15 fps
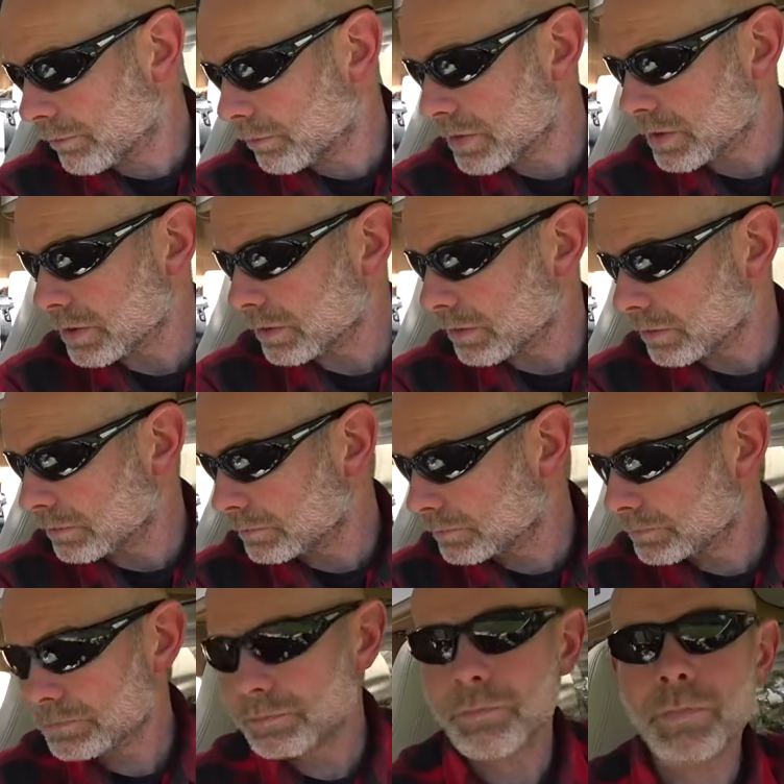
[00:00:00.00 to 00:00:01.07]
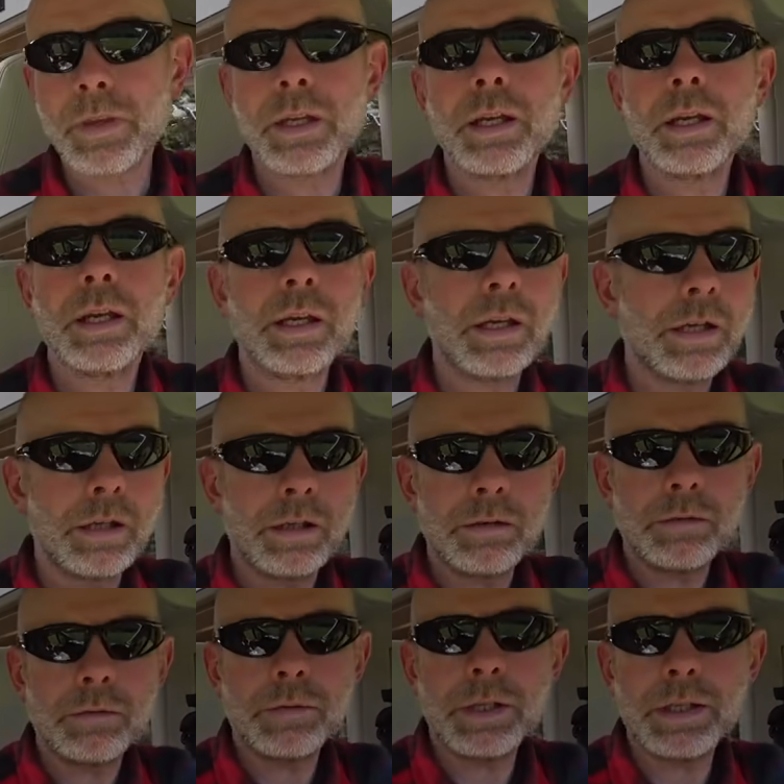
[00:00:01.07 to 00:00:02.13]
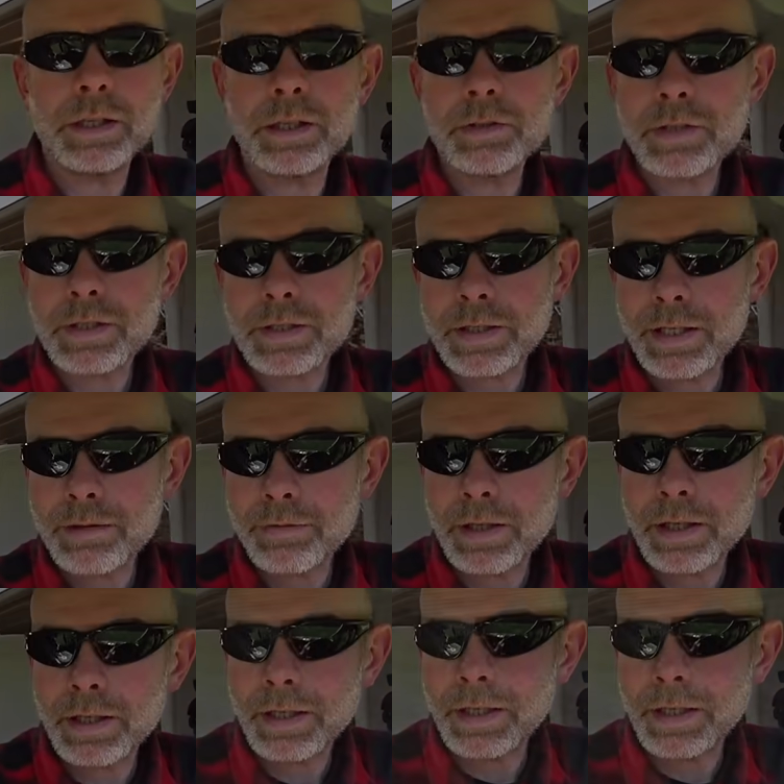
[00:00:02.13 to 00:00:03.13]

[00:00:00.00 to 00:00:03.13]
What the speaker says: only vehicle. It specialises in short trips.